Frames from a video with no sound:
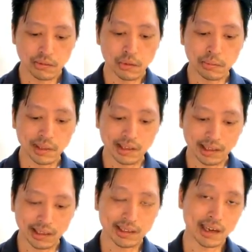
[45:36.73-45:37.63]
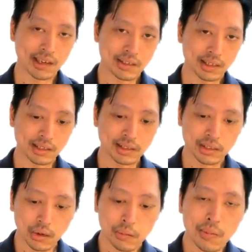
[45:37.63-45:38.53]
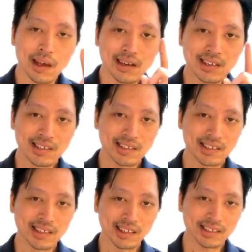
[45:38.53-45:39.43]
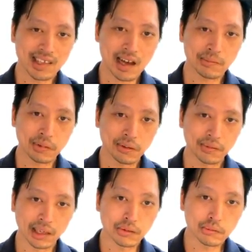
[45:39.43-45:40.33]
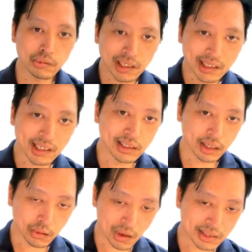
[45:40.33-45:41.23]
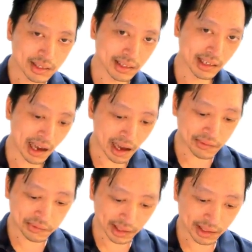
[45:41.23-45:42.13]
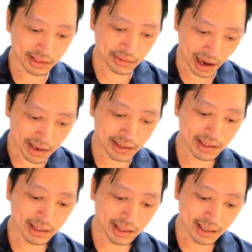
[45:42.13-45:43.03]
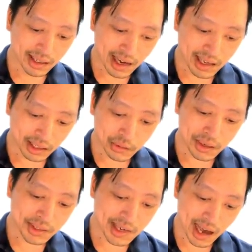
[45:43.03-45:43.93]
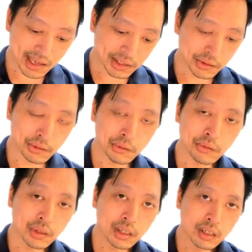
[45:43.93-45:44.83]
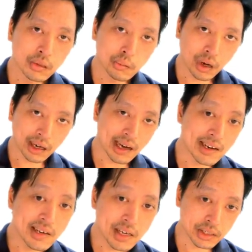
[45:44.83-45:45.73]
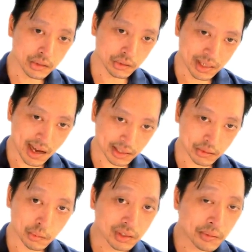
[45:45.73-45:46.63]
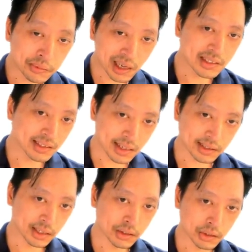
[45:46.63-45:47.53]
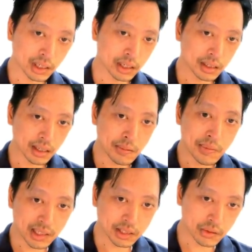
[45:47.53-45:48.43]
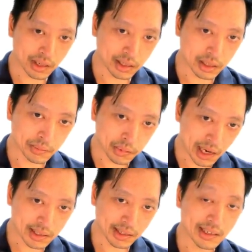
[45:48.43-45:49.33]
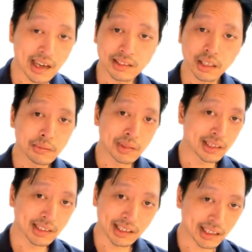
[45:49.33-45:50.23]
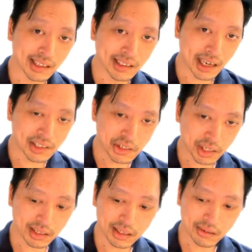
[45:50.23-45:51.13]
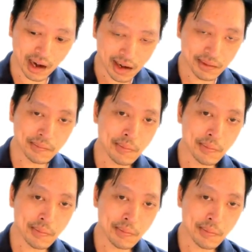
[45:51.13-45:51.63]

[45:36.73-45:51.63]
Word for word: would be the EKG. So this is an example of like reading the question carefully, right? And the question asks you, what initial test? What's the first test that you're gonna administrate on the patient? That's gonna be the EKG, right?